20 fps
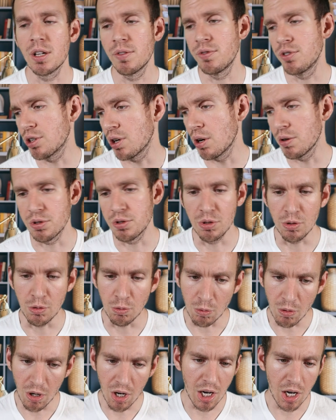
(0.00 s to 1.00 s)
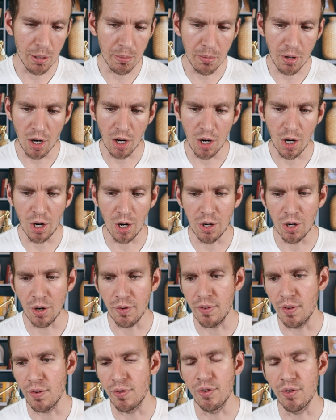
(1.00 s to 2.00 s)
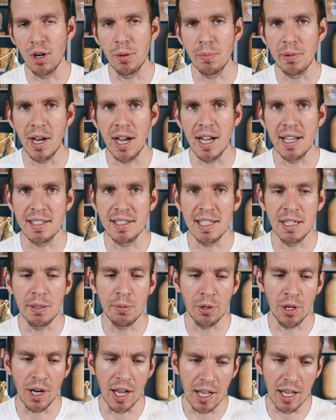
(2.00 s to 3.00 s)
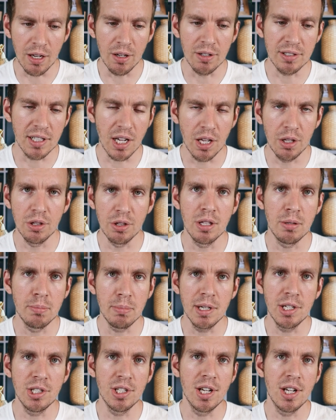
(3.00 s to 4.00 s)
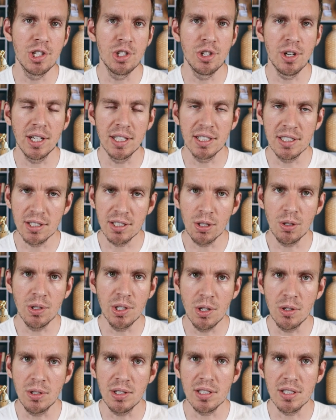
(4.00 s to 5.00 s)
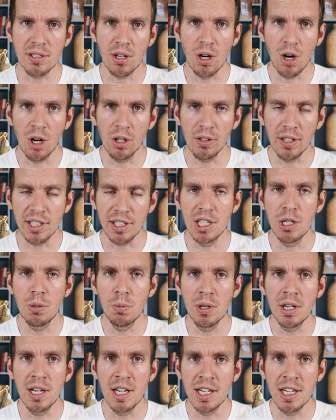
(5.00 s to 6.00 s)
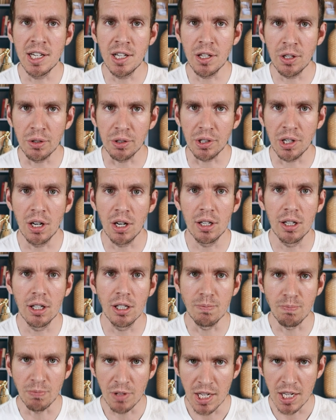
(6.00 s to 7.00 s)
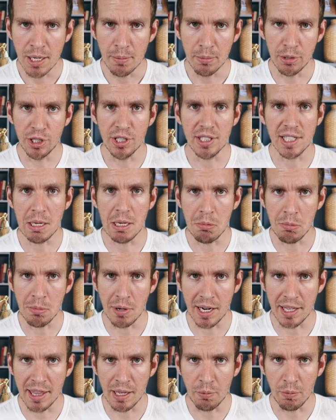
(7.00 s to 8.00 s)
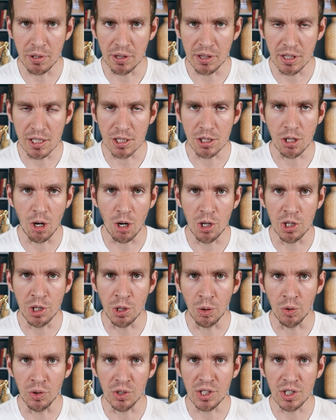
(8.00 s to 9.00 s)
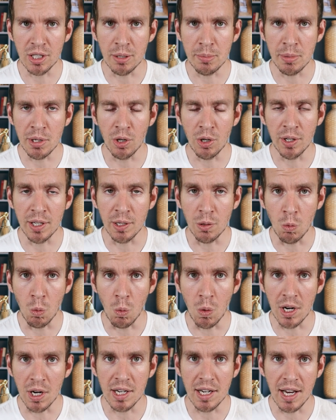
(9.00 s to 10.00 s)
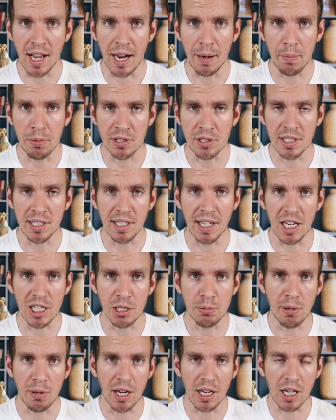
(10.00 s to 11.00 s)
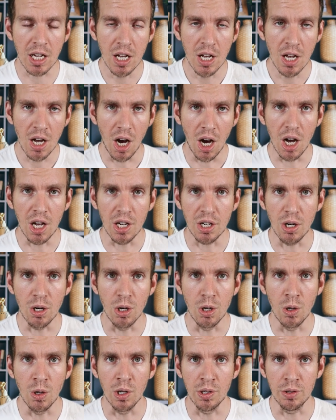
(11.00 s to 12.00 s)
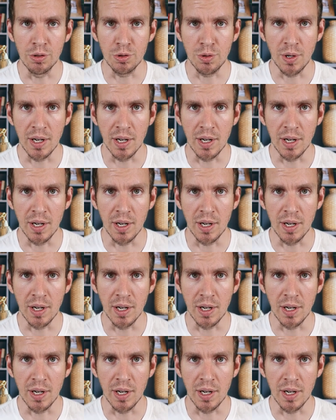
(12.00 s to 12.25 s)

So if you go to Walmart, or if you fill up gas anywhere else other than BJ's, you can still use this card like you would any other card, but just keep in mind that with this card, you're only going to be earning 1.5% cash back on all other